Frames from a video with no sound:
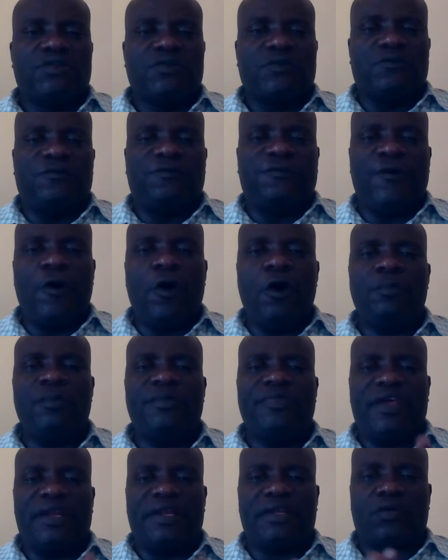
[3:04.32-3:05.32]
to
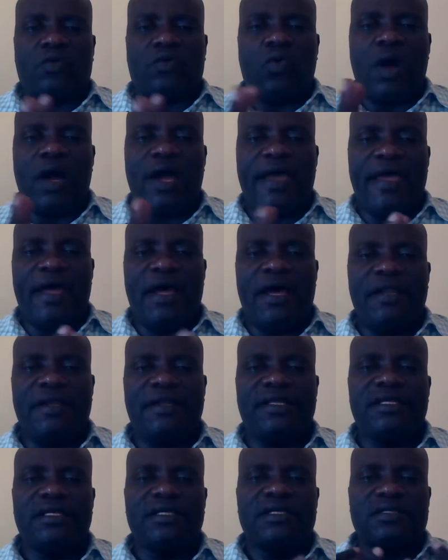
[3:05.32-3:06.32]
form the
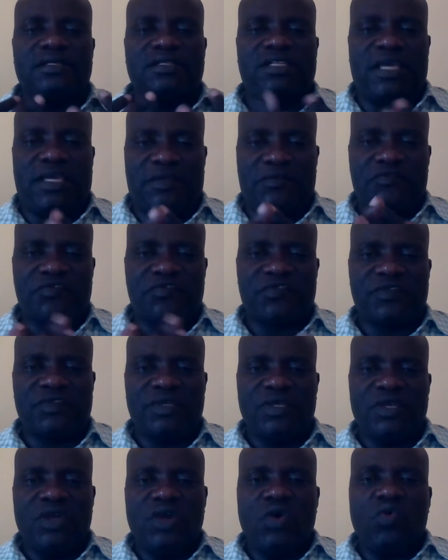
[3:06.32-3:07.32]
required tense,
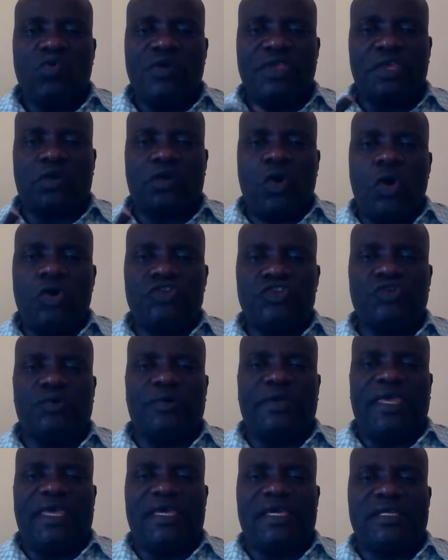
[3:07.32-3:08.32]
we
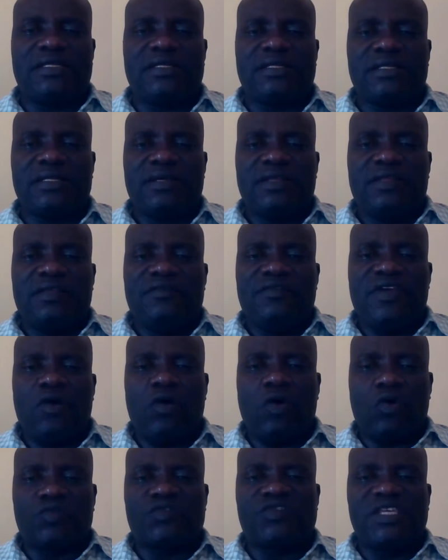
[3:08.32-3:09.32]
conjugate
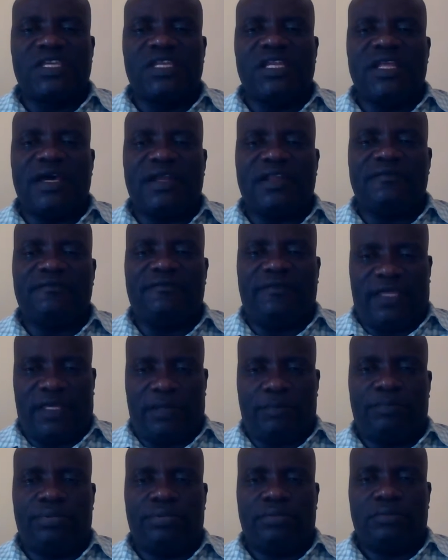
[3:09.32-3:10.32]
the auxiliary
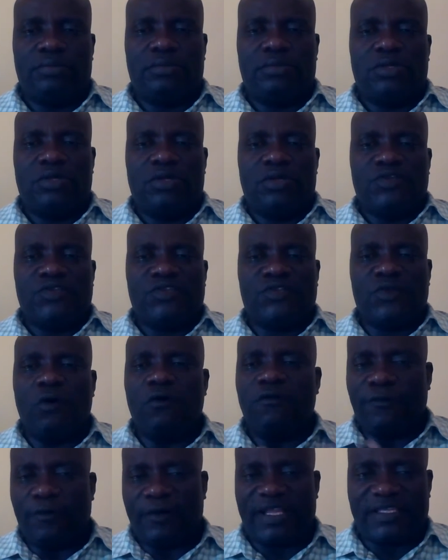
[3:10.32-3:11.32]
verb.
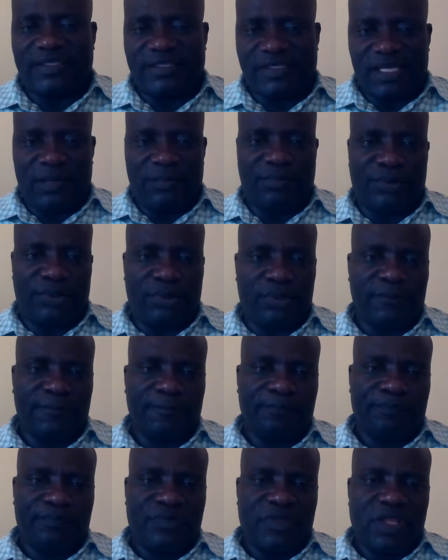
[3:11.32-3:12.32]
So for example,
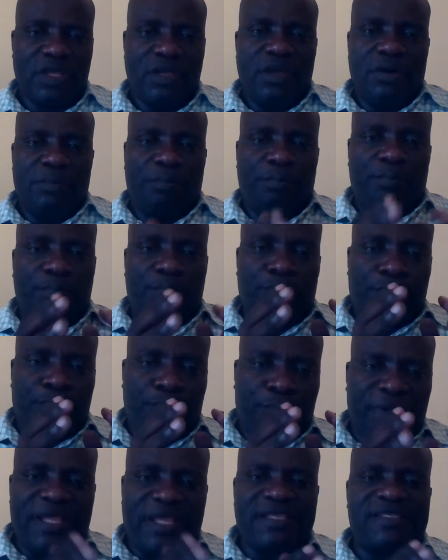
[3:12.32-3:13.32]

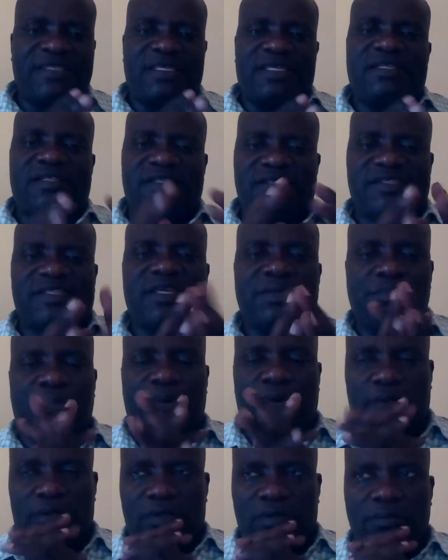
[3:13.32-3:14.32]
present
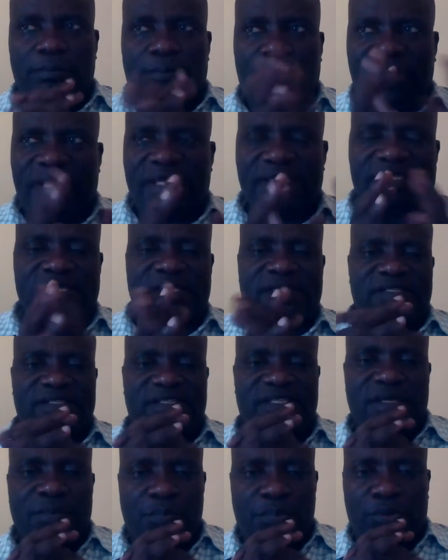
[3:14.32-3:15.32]
simple, present
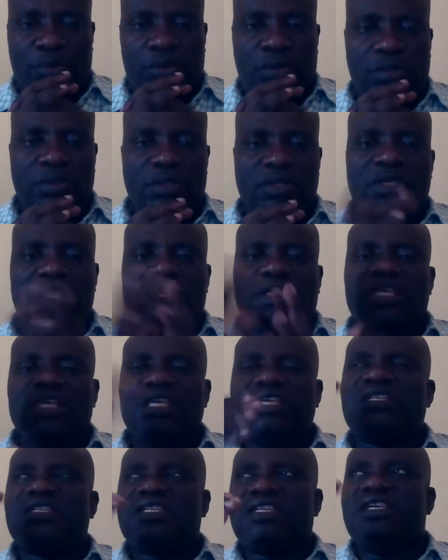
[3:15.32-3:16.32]
simple,
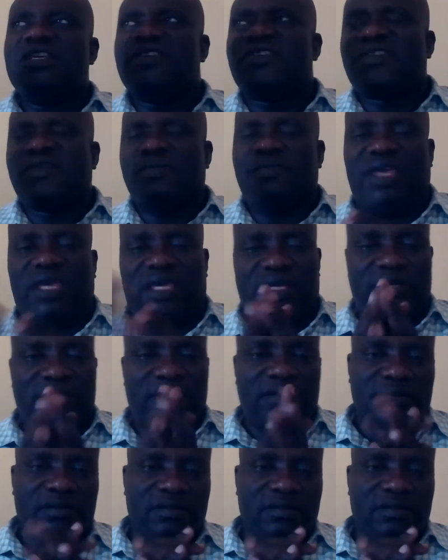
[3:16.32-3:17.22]
it is made.